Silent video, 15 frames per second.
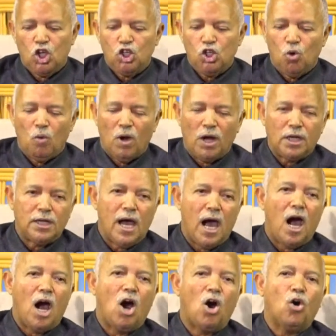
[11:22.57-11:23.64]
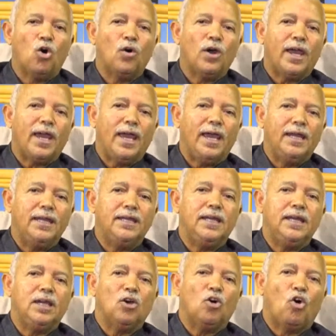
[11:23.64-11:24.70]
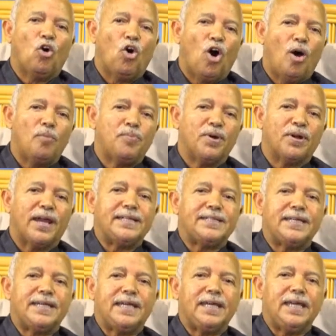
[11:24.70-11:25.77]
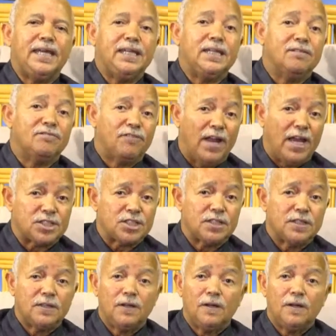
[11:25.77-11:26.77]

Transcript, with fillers: you are now ending or operating in the flesh.